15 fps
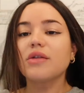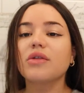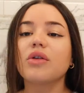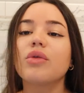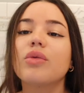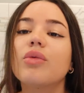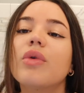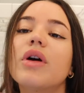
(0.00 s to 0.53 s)

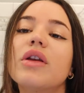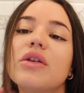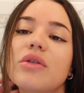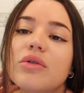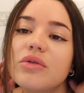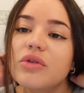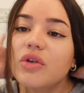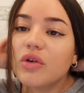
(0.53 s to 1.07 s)
So what
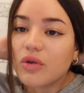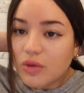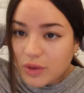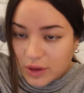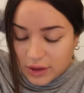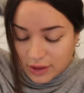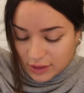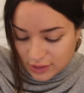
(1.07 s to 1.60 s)
you
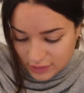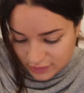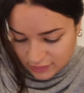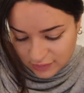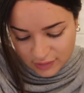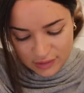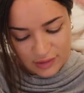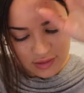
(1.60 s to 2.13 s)
do
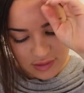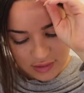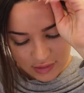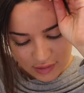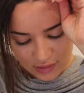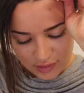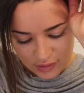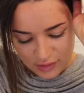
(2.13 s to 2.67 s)
is
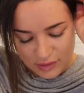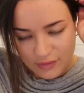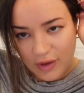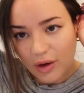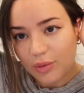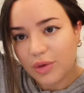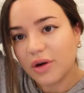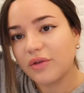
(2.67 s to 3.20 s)
leave
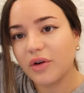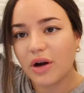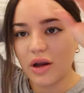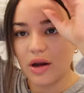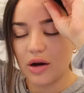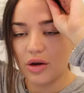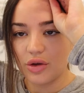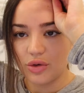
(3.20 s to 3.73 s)
out whatever
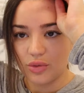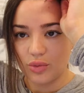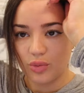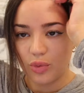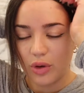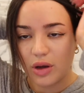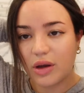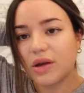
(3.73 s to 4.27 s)
hair you
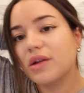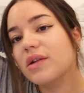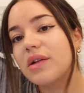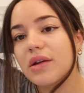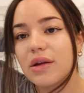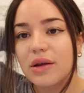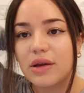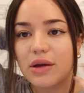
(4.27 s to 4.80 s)
want
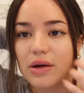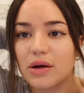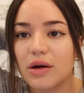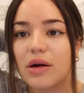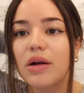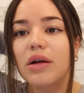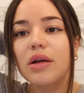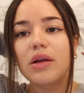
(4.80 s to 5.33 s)

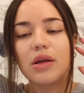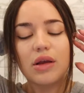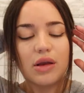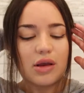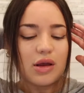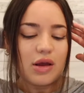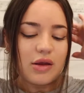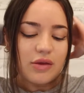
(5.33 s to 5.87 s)
here
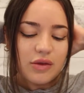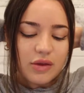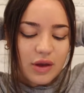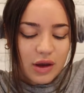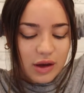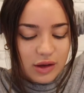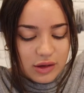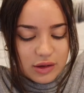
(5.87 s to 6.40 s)
and
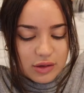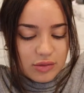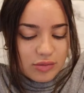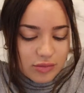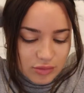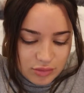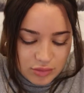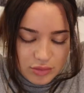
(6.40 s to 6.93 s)
then
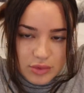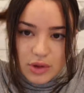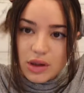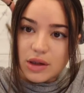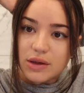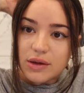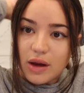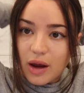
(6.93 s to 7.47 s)

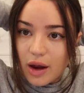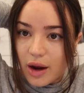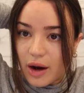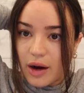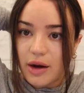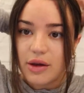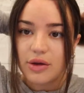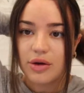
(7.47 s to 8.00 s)

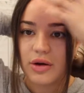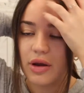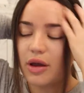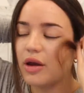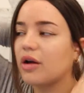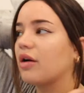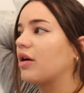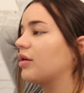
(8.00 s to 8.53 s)
tie your
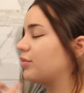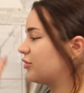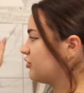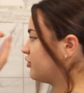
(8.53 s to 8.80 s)
hair up